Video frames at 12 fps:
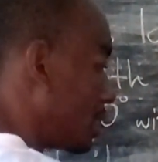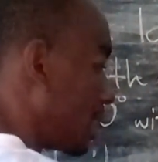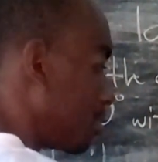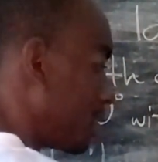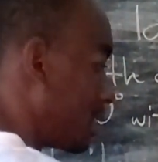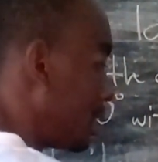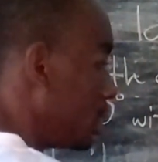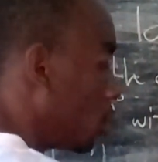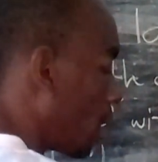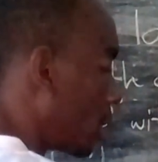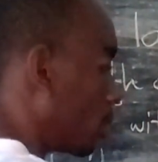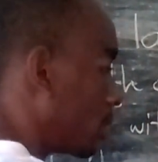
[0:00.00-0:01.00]
times
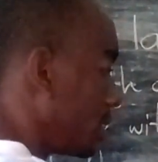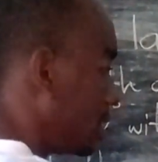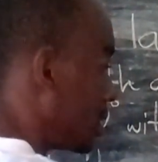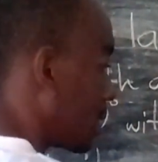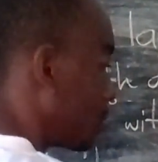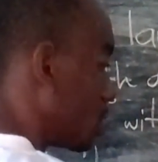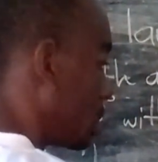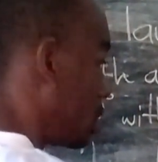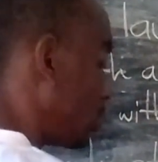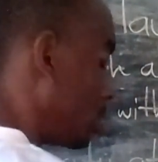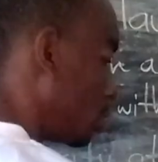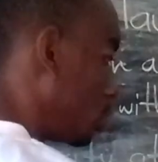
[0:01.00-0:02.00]
t1 or 2 times
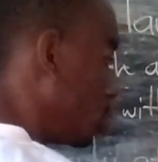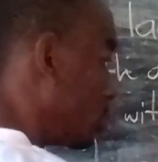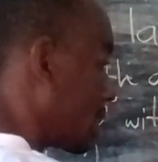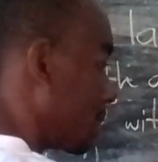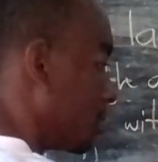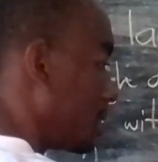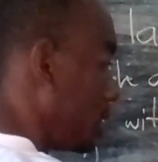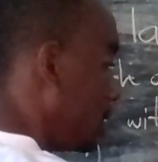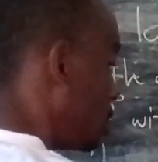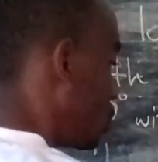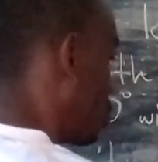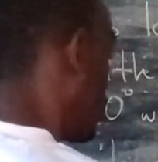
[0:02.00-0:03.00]

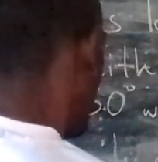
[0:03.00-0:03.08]
t2